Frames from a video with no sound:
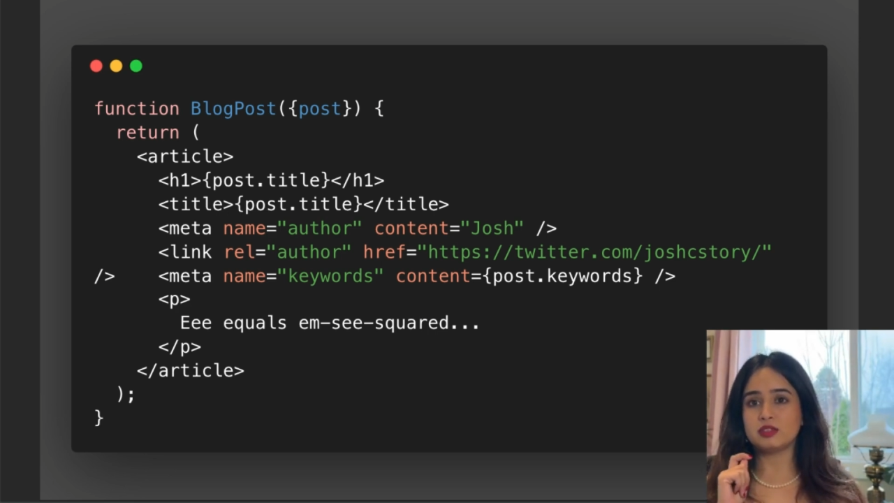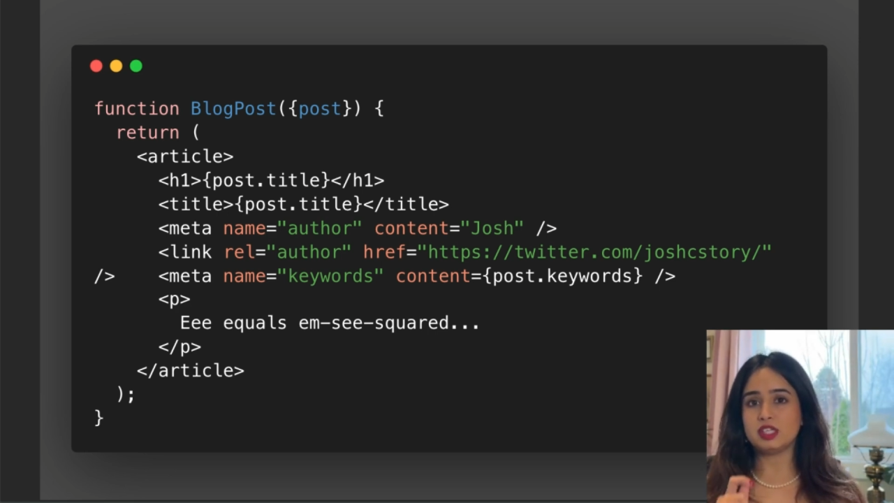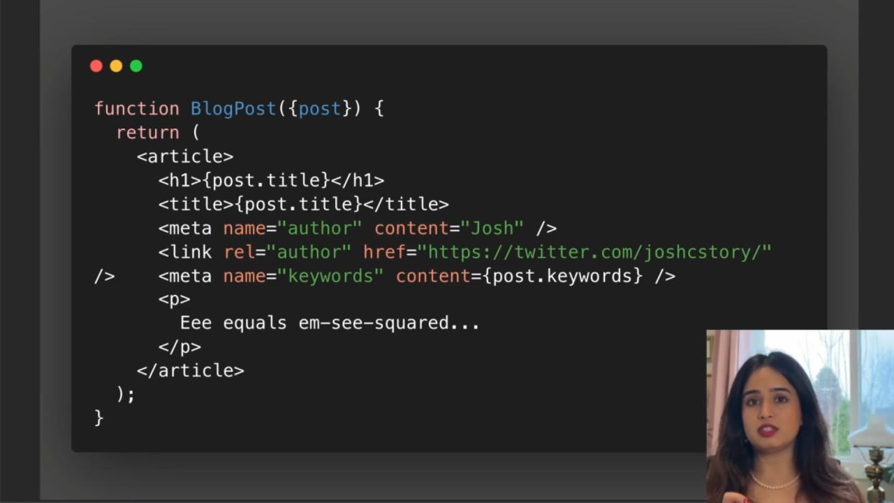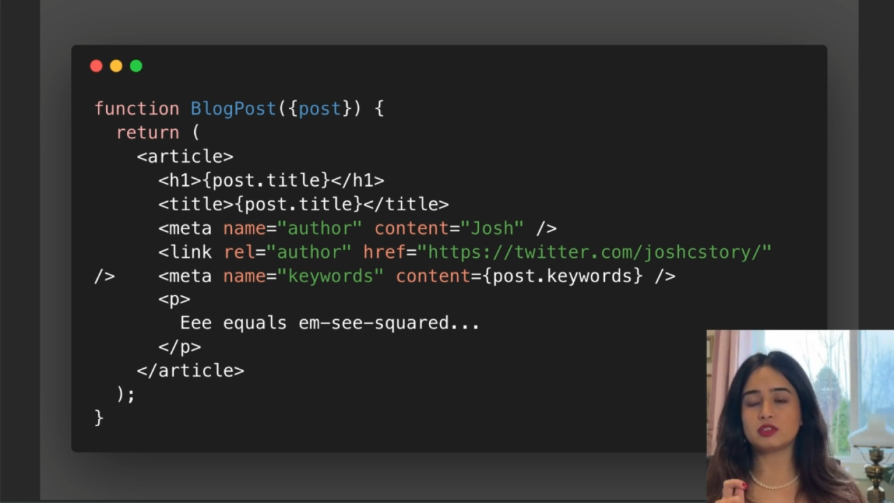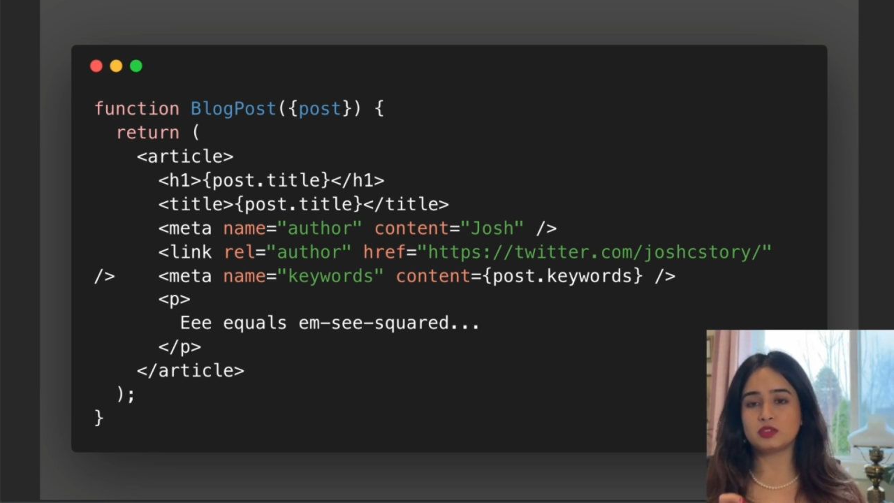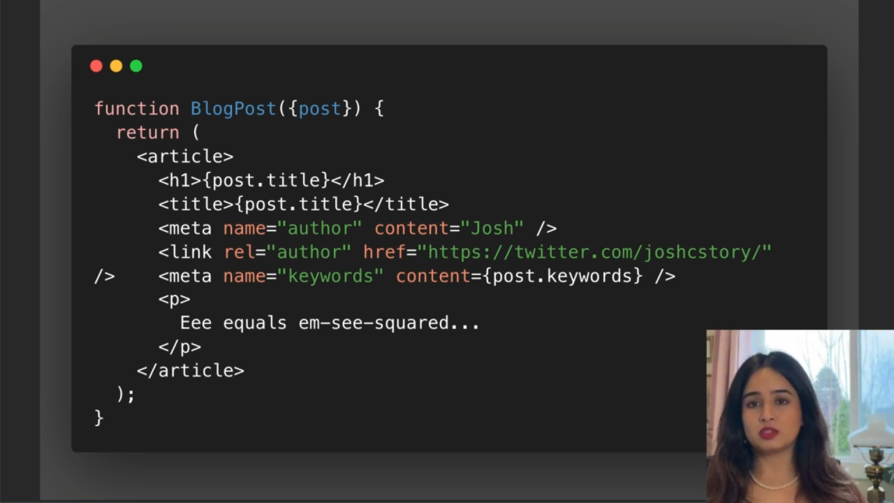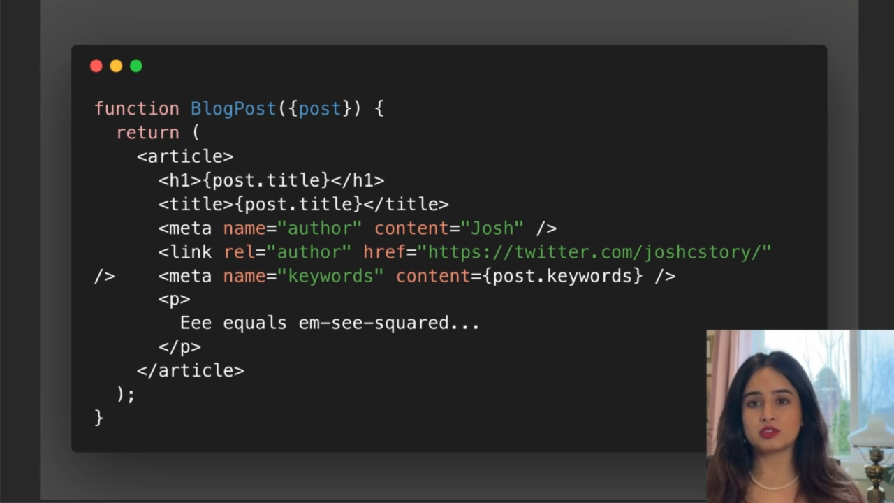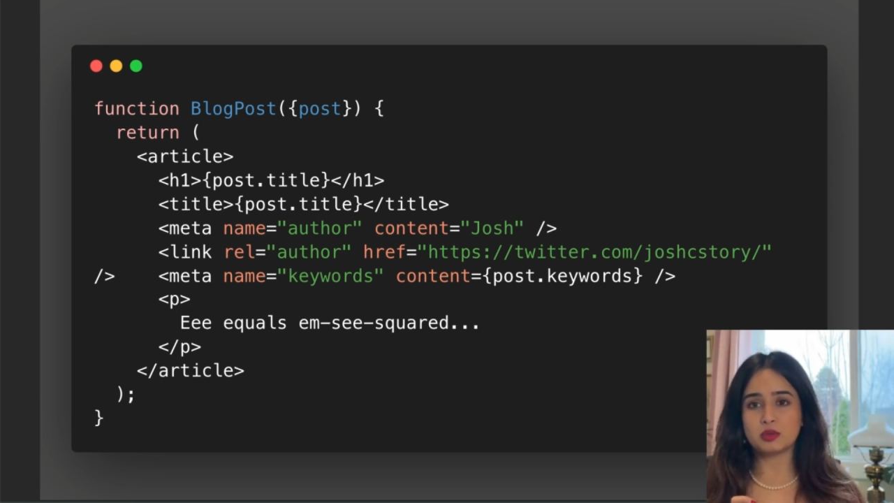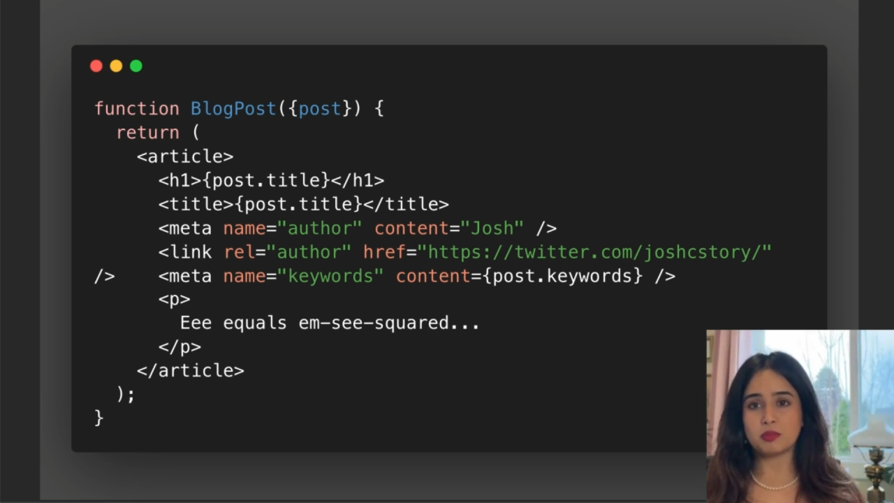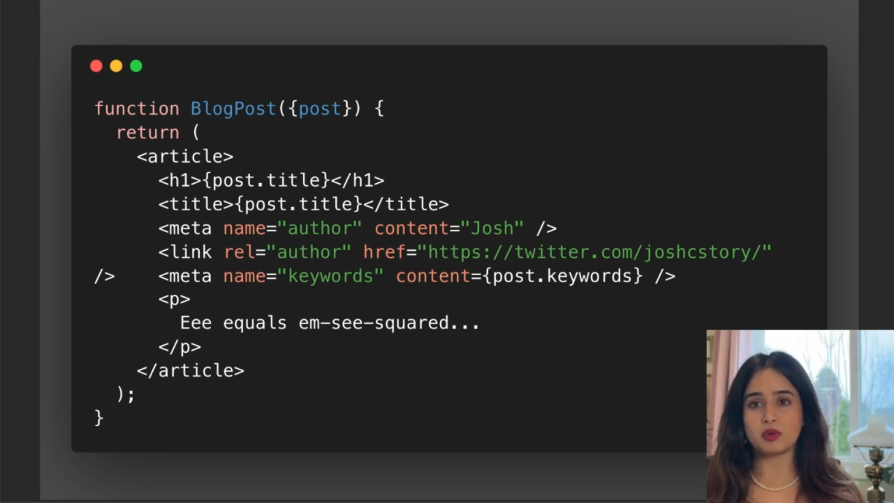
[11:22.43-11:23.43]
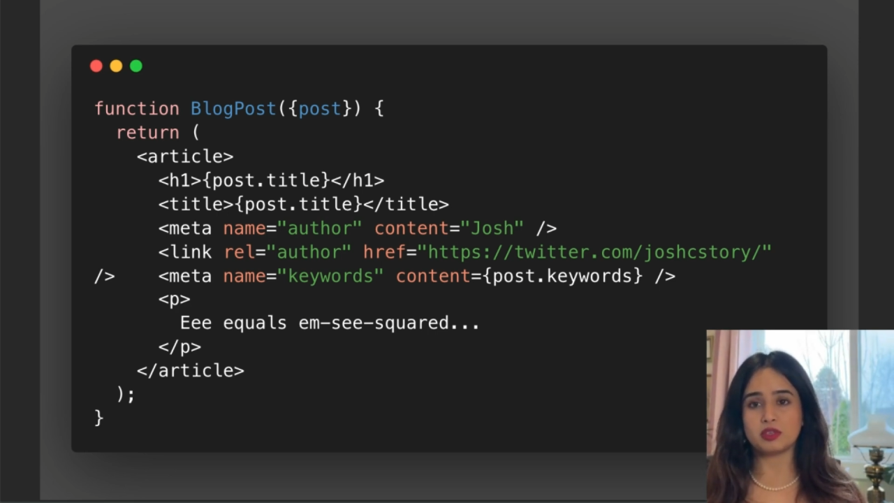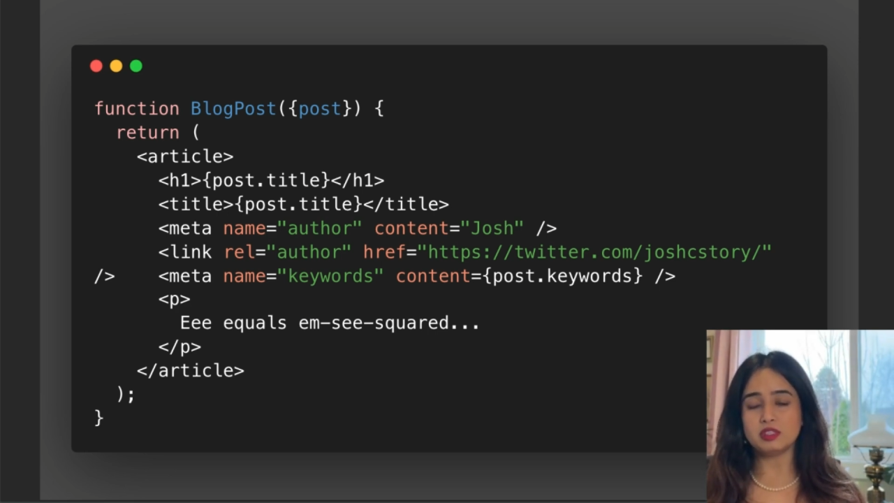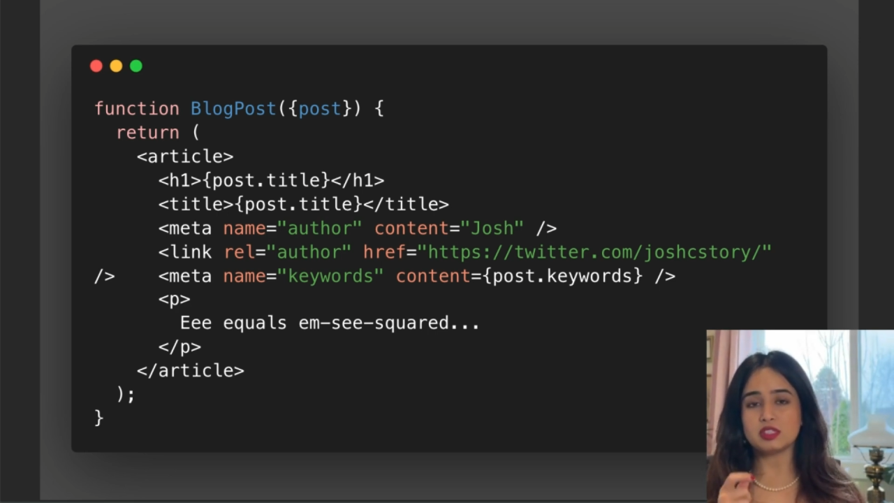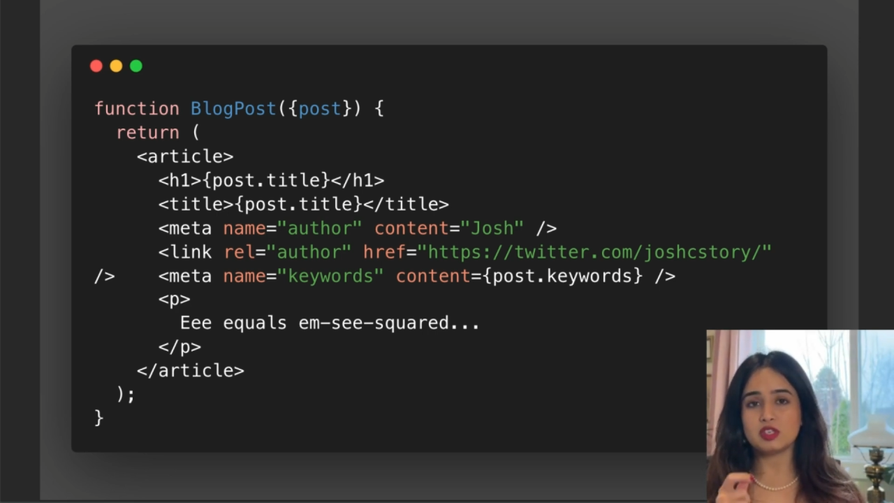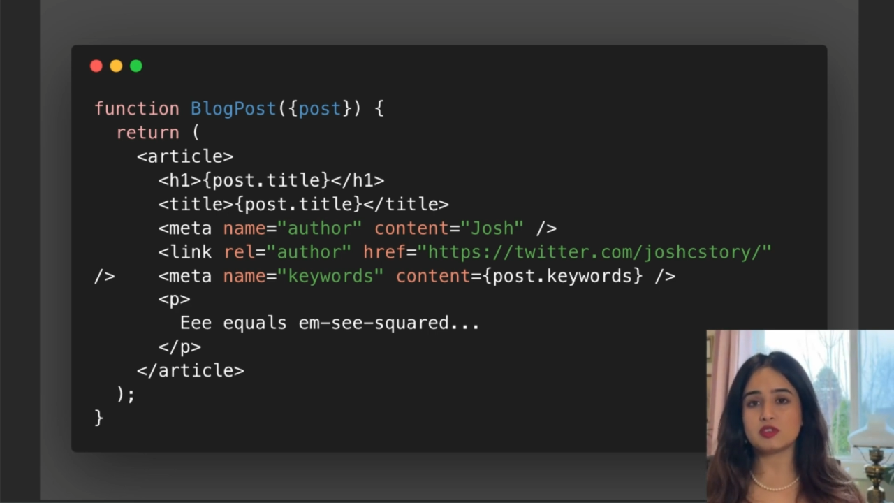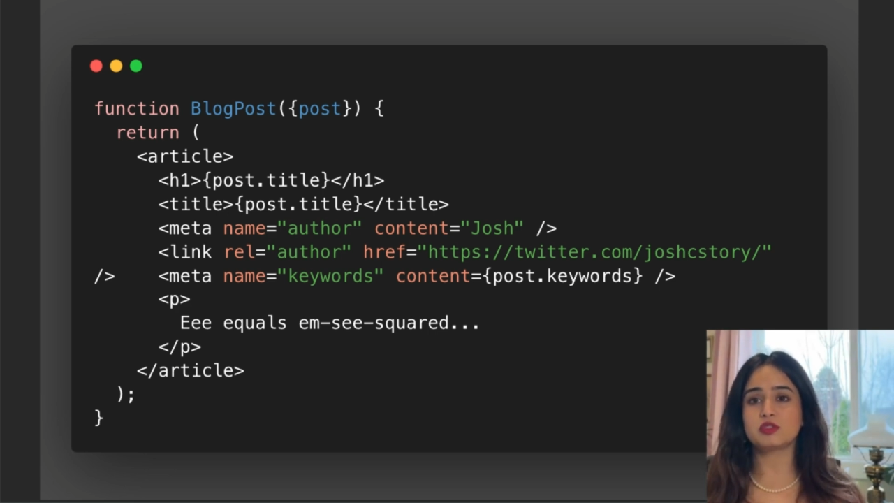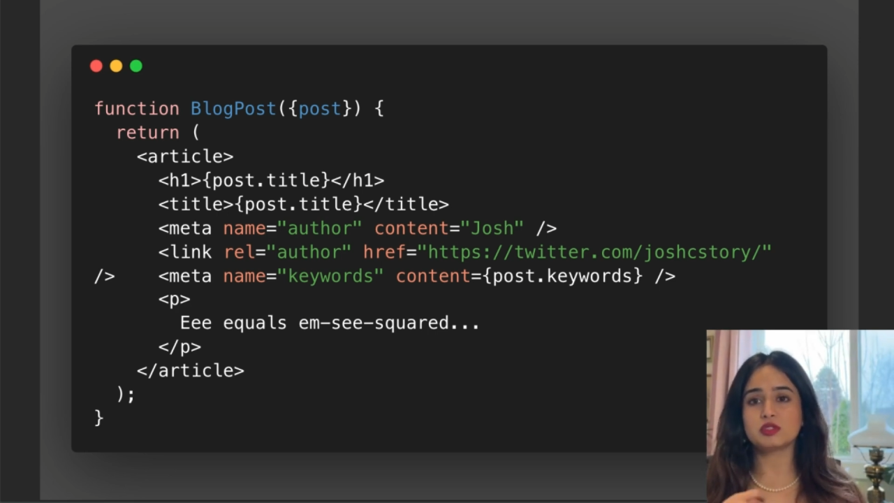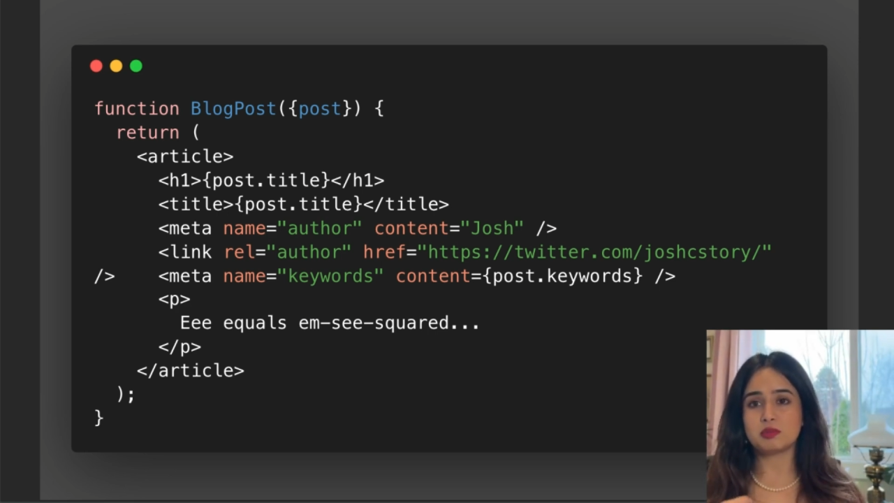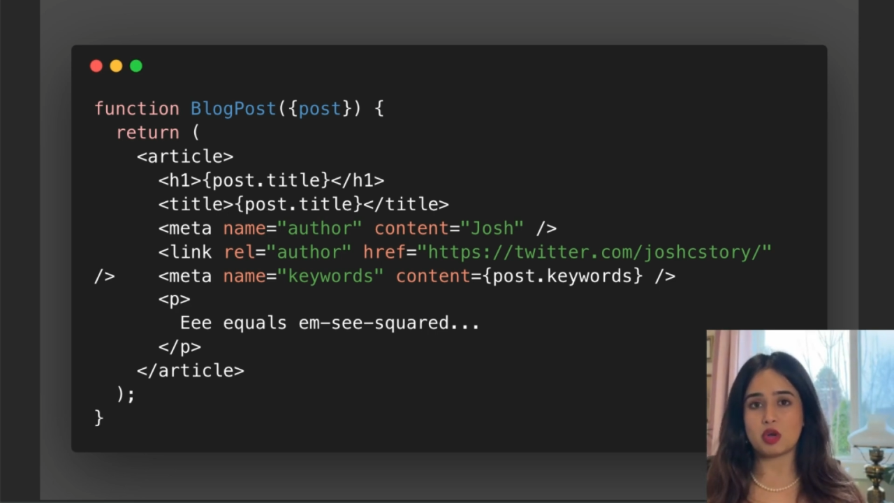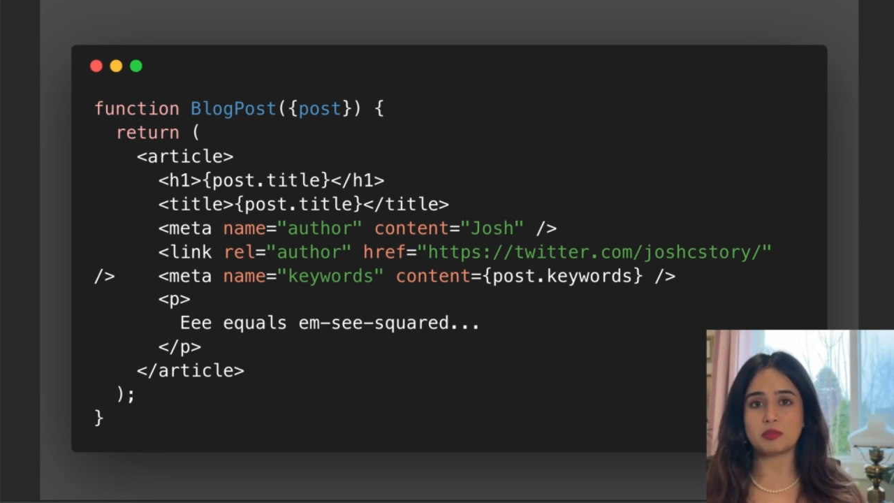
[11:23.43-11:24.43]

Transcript: each of those components, each of those blog